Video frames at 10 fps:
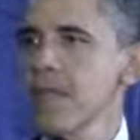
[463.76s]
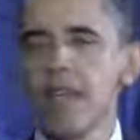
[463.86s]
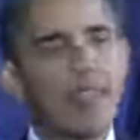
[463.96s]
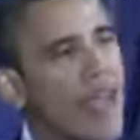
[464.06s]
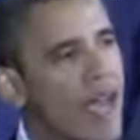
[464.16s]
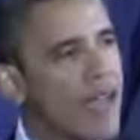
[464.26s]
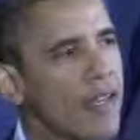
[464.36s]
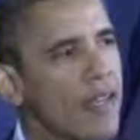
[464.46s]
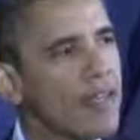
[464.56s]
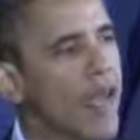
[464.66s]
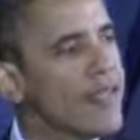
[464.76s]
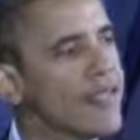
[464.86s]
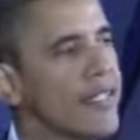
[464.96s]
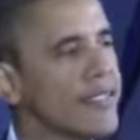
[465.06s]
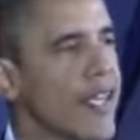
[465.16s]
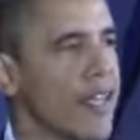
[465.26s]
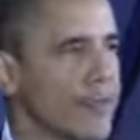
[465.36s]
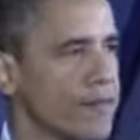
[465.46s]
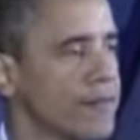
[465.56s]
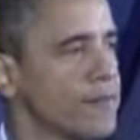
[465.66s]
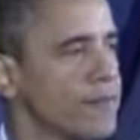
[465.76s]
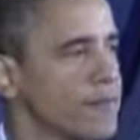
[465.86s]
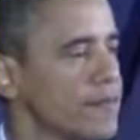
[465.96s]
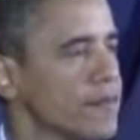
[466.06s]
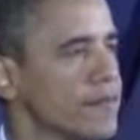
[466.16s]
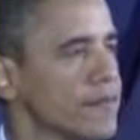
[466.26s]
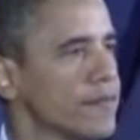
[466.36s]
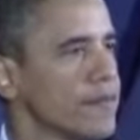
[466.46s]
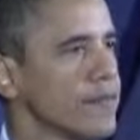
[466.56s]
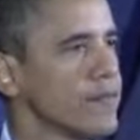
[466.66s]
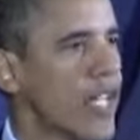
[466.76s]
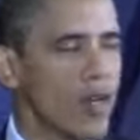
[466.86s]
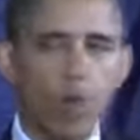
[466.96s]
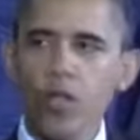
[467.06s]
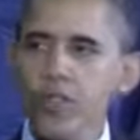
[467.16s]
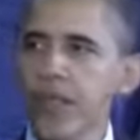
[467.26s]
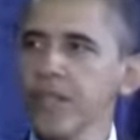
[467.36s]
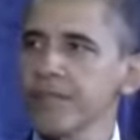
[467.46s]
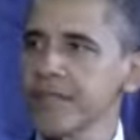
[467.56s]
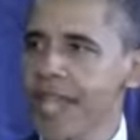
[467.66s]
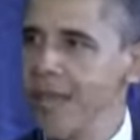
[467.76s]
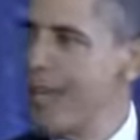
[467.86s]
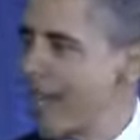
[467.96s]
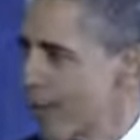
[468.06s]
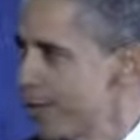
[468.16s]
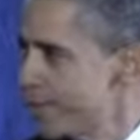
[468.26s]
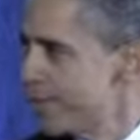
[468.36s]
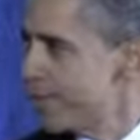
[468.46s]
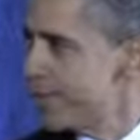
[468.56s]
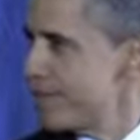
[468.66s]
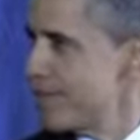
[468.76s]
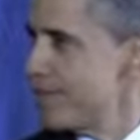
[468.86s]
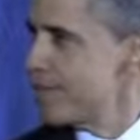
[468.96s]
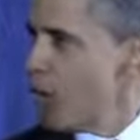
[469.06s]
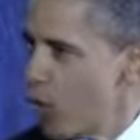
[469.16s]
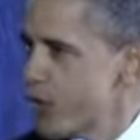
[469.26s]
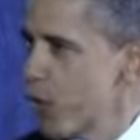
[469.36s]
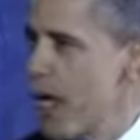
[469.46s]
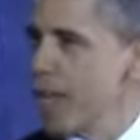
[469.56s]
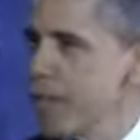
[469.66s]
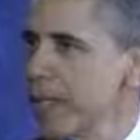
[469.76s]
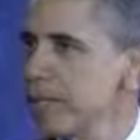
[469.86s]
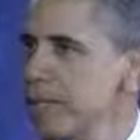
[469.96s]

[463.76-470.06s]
And in 1910, Teddy Roosevelt came here to Osawatomie,